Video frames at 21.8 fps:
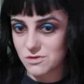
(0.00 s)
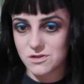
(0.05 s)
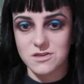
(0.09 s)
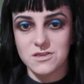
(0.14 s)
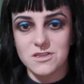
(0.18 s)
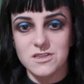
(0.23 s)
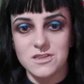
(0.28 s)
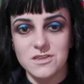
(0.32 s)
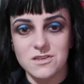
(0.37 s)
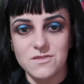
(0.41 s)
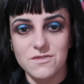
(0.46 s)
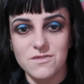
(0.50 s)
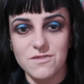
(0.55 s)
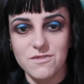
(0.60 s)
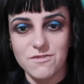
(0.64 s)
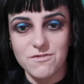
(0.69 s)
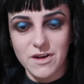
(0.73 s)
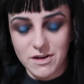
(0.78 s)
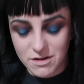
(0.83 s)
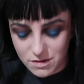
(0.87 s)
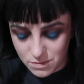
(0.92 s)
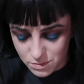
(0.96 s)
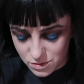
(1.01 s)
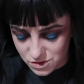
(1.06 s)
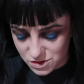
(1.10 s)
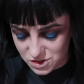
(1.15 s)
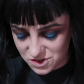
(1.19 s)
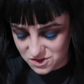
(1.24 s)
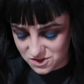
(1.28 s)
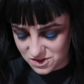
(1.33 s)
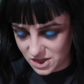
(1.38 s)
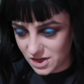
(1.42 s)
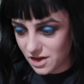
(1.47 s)
it to very much
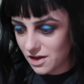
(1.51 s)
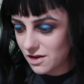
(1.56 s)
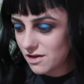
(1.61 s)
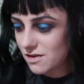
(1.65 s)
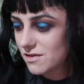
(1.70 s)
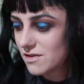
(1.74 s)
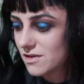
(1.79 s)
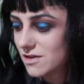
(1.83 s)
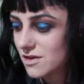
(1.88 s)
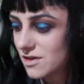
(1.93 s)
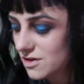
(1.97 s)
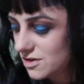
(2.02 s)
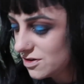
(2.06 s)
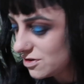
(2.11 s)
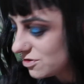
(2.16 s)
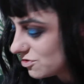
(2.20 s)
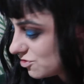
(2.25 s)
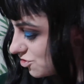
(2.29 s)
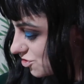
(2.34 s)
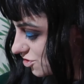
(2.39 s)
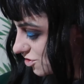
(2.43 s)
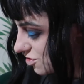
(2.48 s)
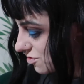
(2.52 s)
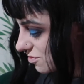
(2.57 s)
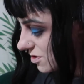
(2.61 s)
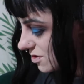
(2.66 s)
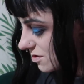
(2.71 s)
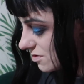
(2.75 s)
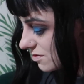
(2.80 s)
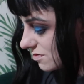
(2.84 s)
sing true that...